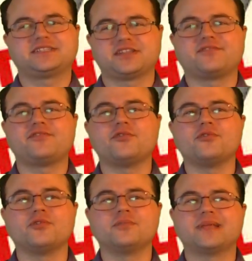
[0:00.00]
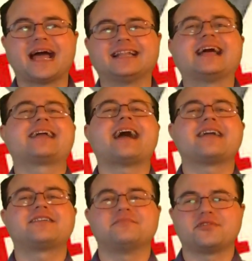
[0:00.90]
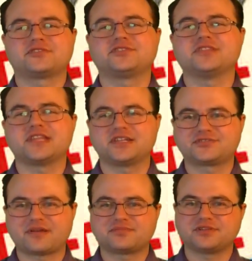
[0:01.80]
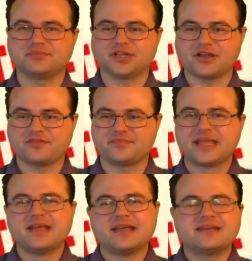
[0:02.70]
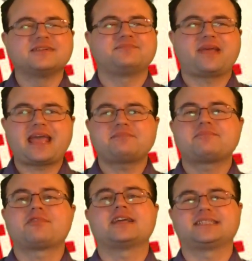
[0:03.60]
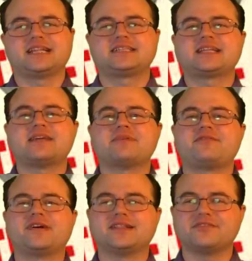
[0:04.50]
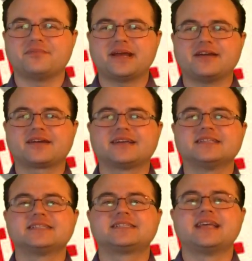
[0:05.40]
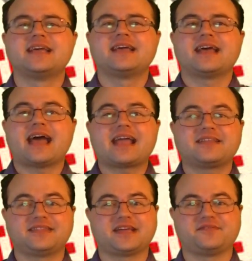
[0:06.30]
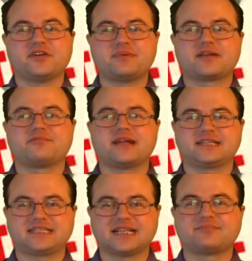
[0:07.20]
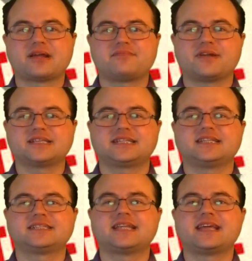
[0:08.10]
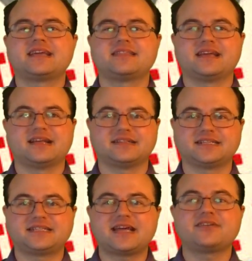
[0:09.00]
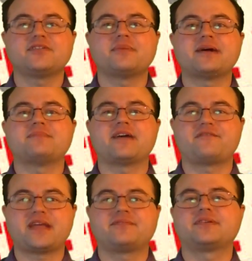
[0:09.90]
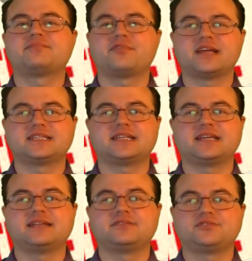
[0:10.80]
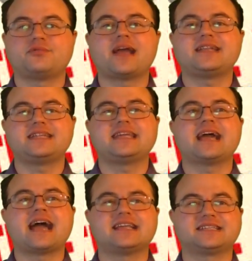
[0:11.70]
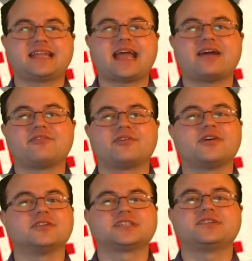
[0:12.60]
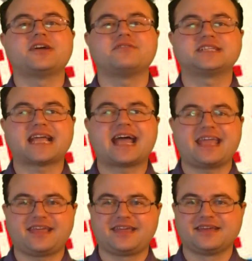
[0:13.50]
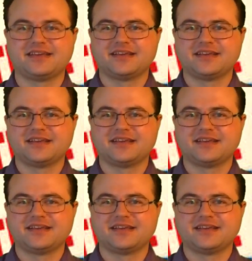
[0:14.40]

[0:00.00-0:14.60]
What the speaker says: to the full I Like Ike commercial in the description below. But happy President's Day, my fellow Americans. I can think of no better way to celebrate President's Day than to tell you about my favorite president, Dwight D. Eisenhower, also known as Ike.